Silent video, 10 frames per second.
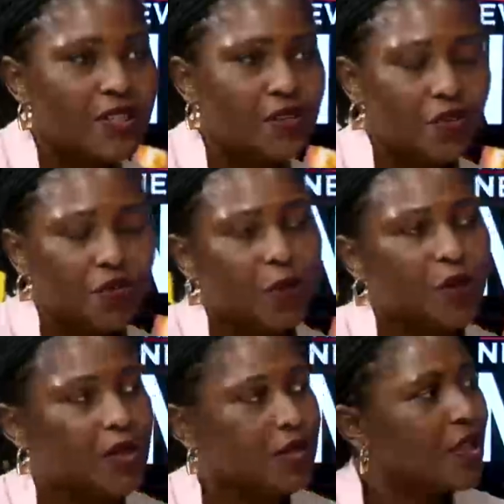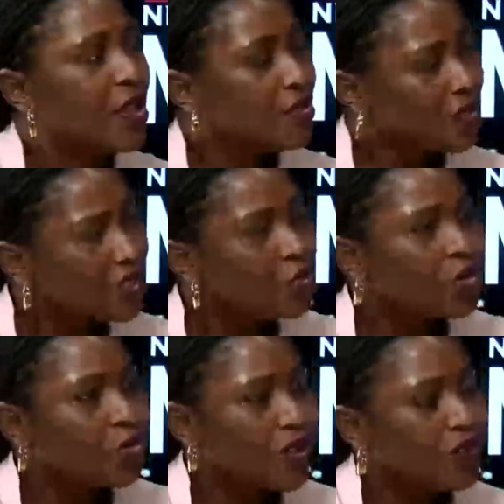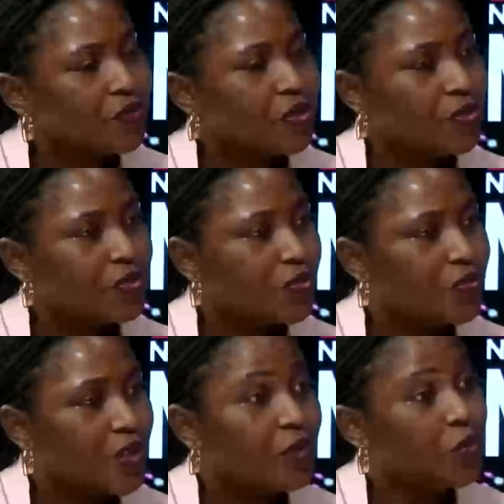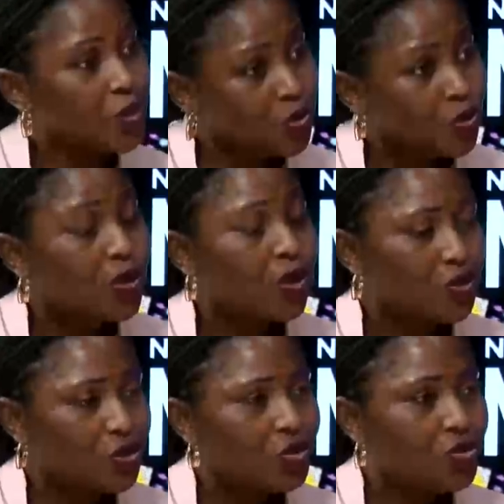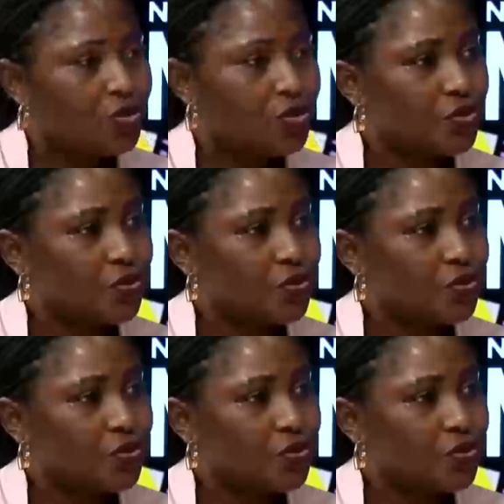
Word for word: your families. So that's what we have done so far, and what we'll continue to do.